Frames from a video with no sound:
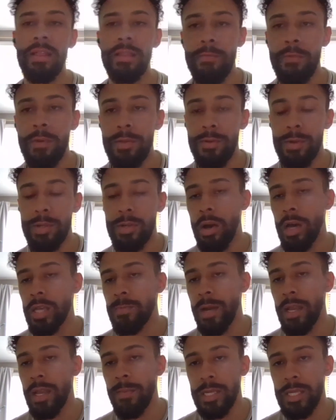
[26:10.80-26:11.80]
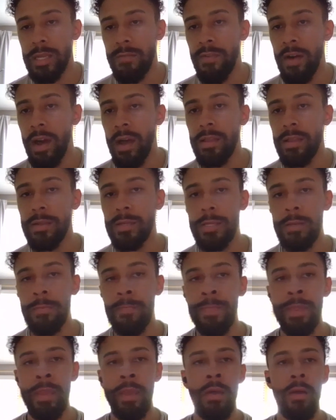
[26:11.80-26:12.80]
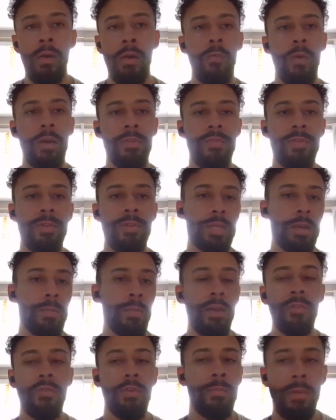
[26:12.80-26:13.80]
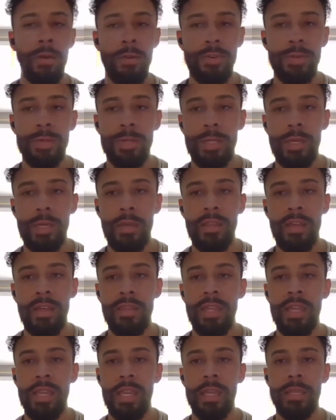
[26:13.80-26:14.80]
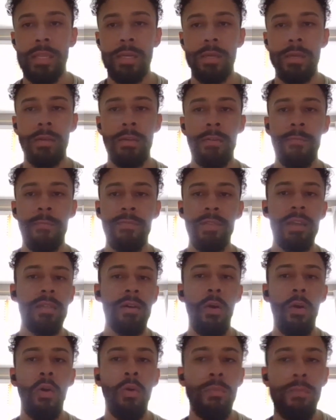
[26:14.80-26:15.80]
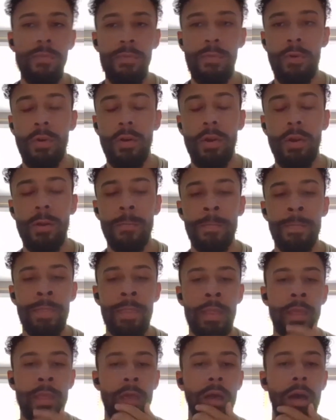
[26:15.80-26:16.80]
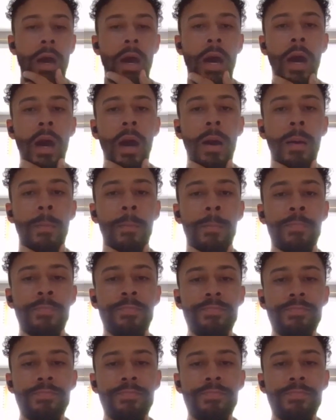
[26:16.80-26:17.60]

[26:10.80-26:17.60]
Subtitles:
whether it's caused by domestic violence, whether there's some other emergency that they need to flee the home for. And